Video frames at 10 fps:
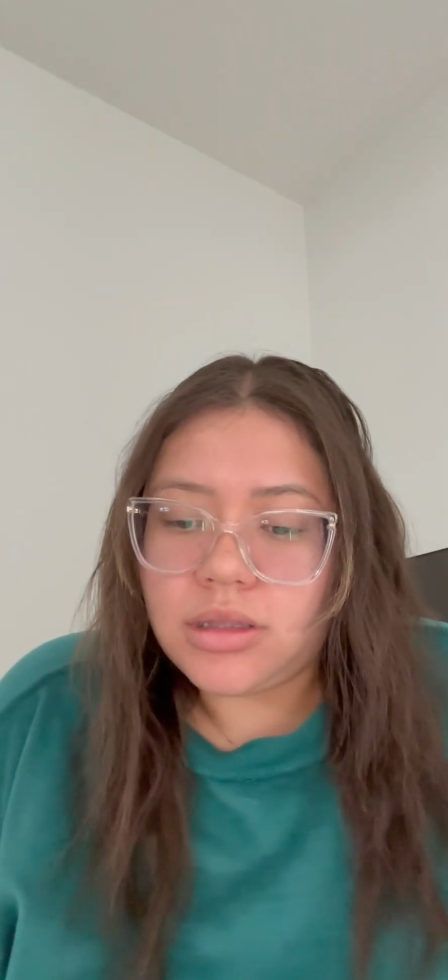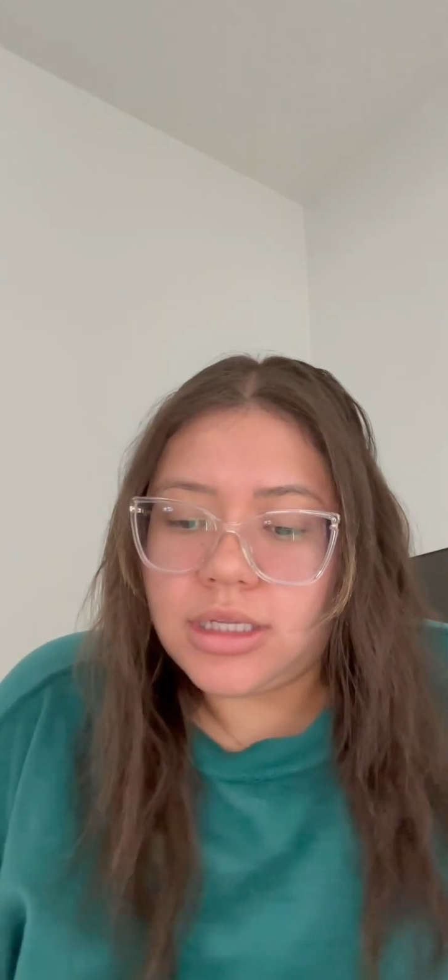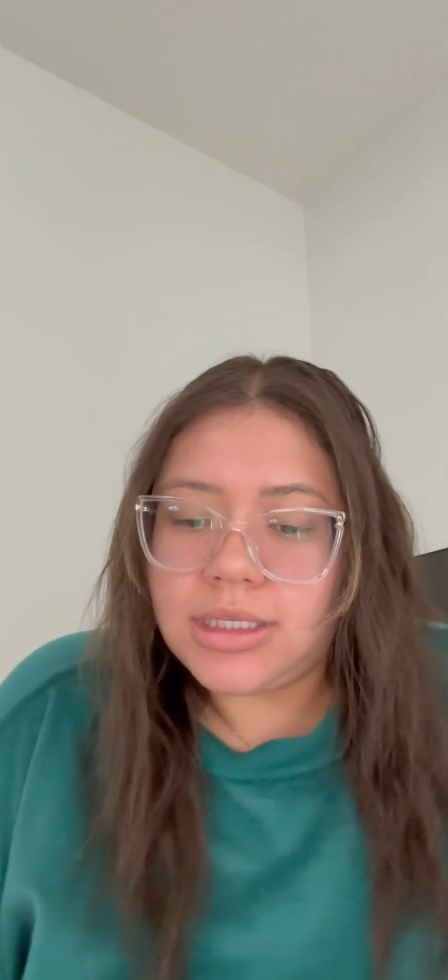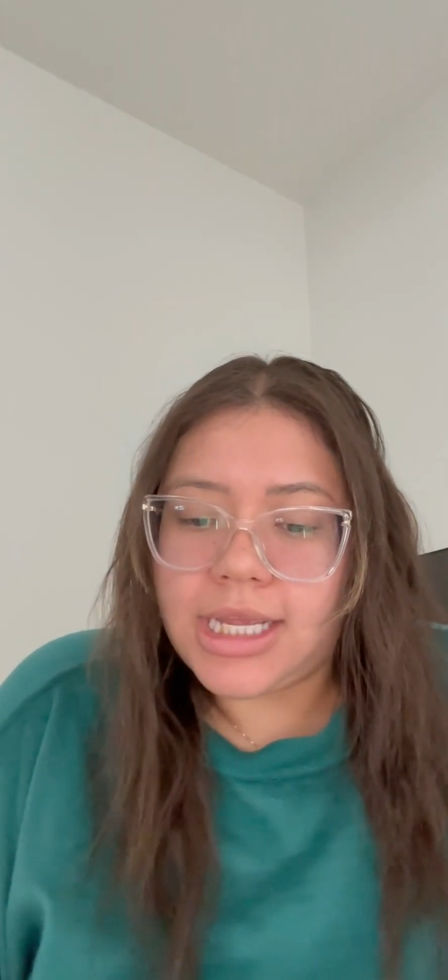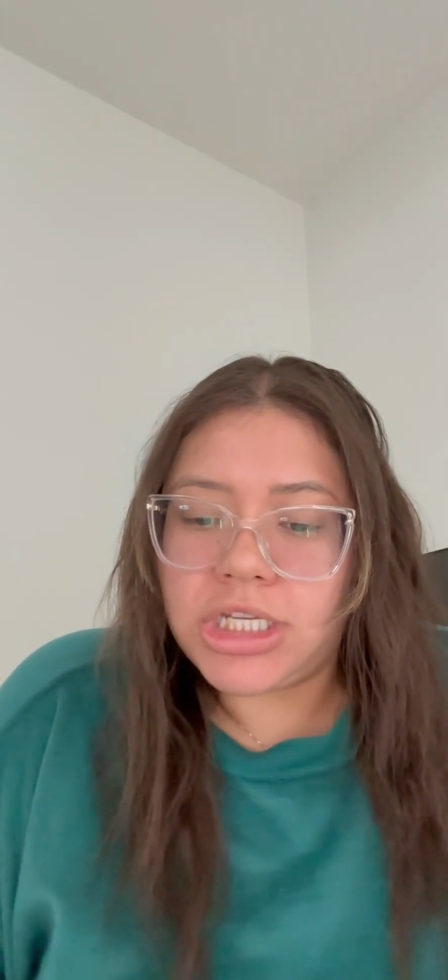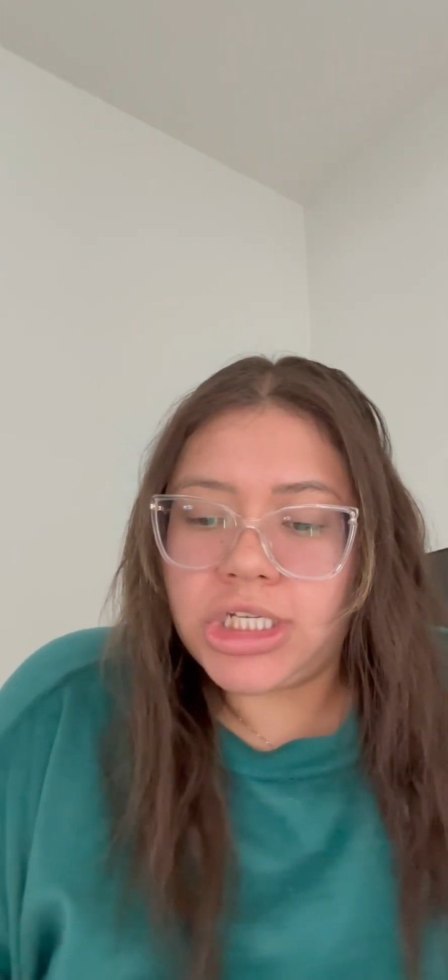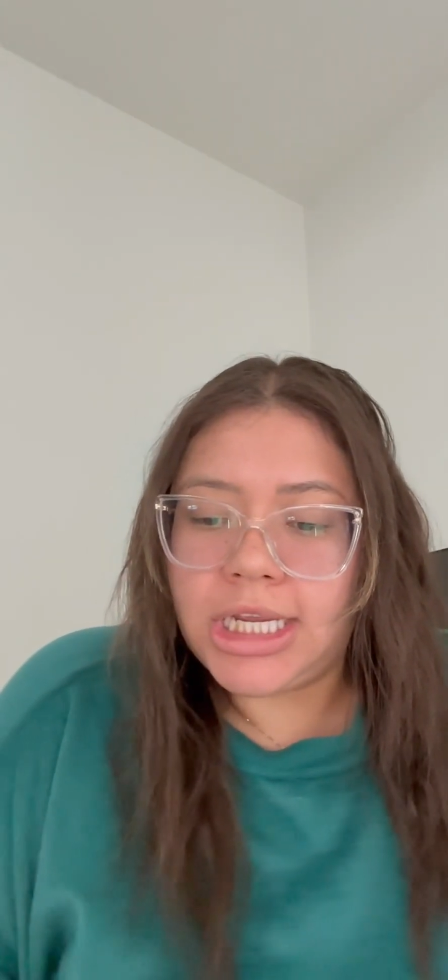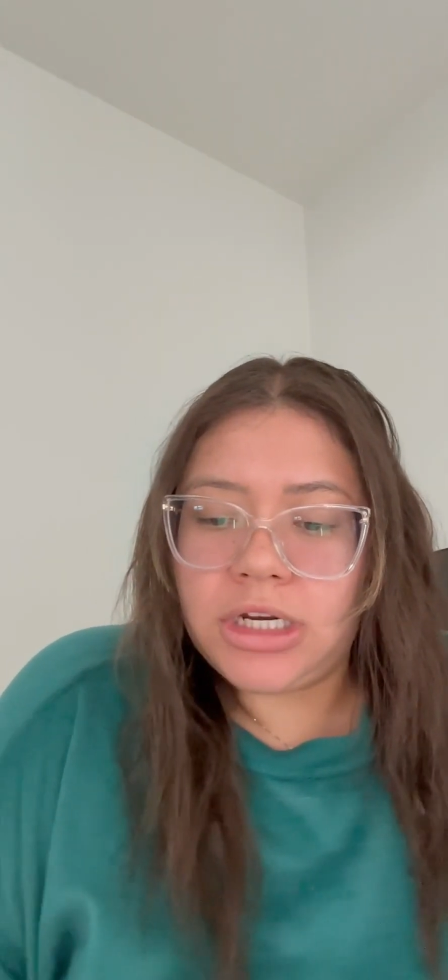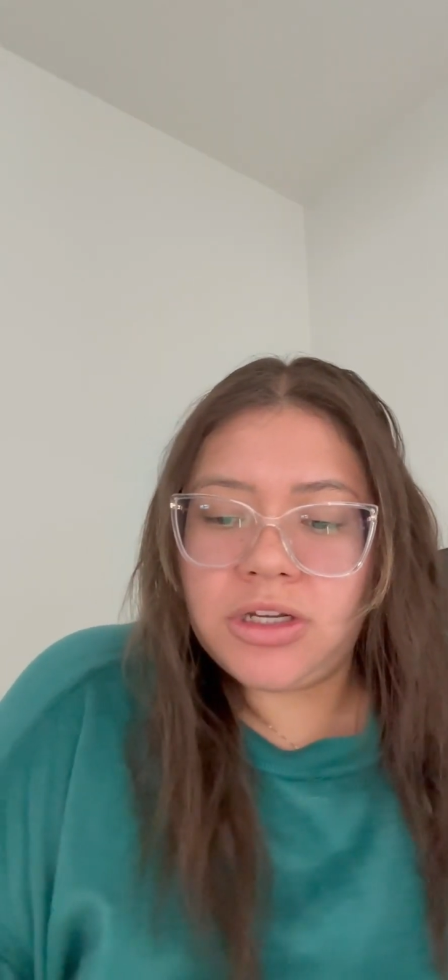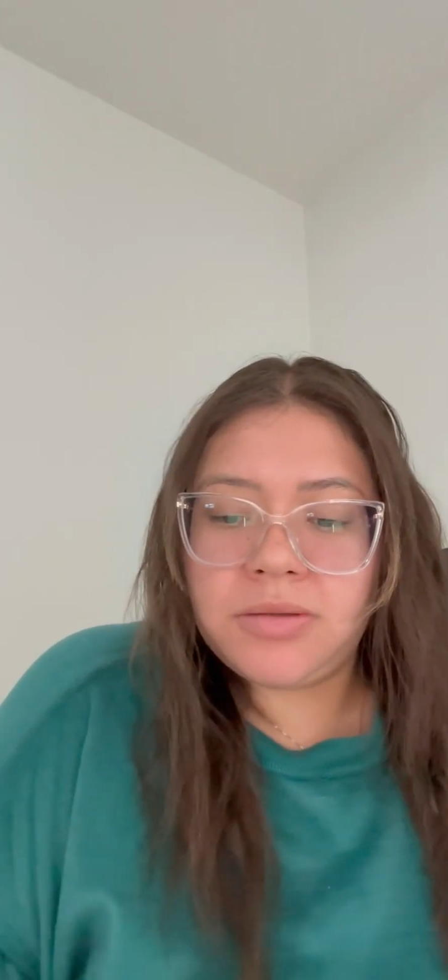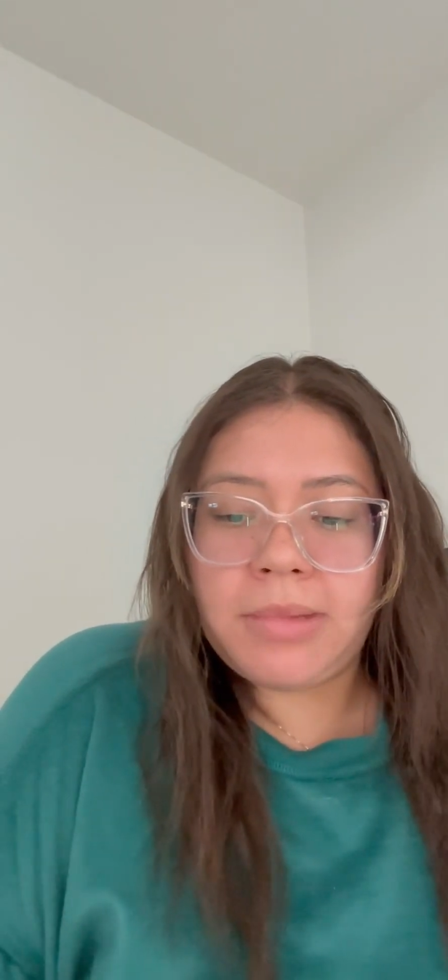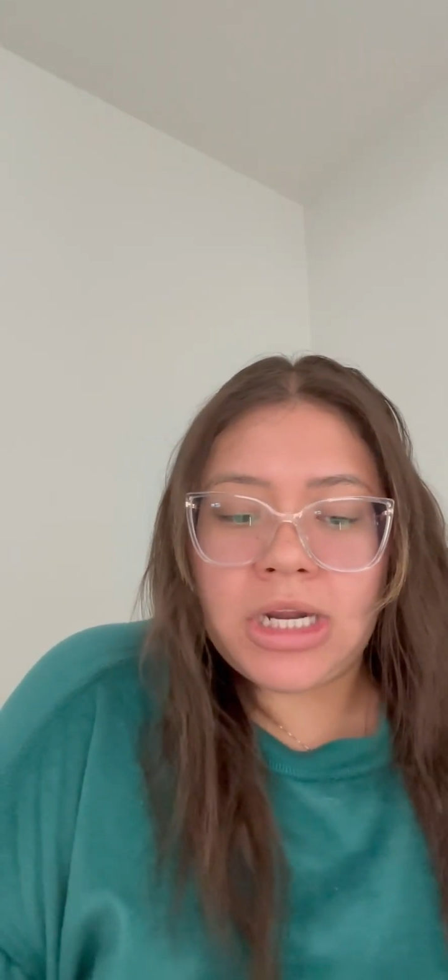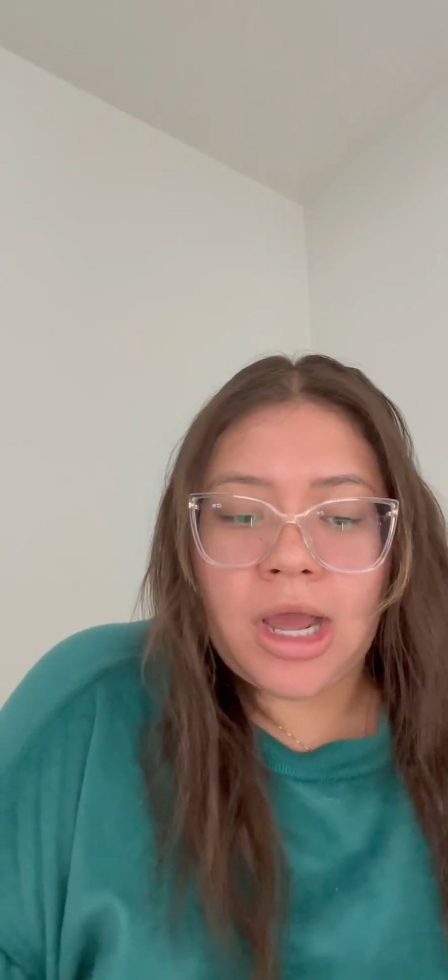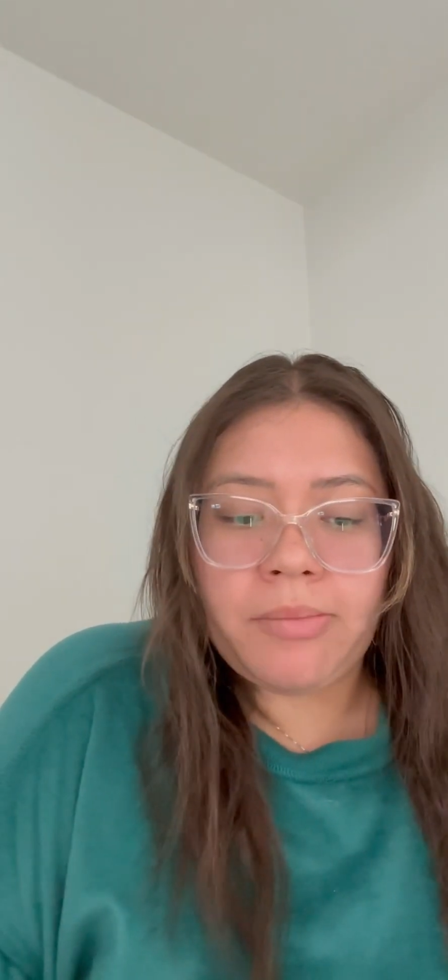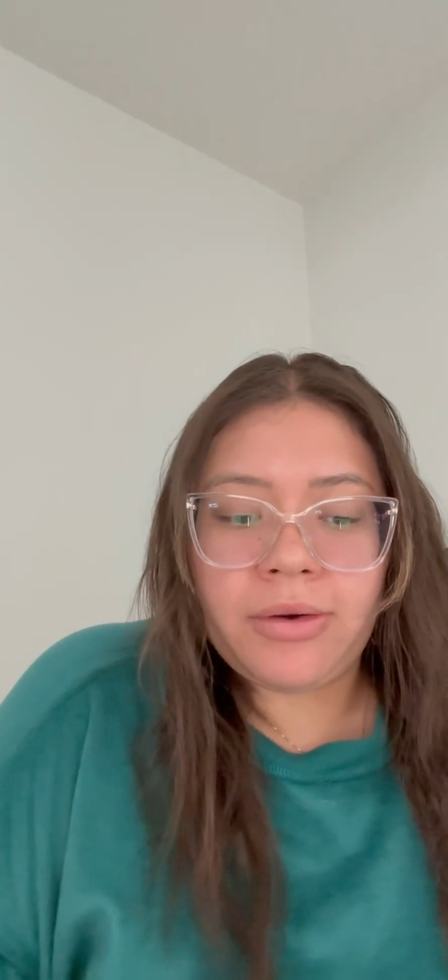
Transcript: These educators may not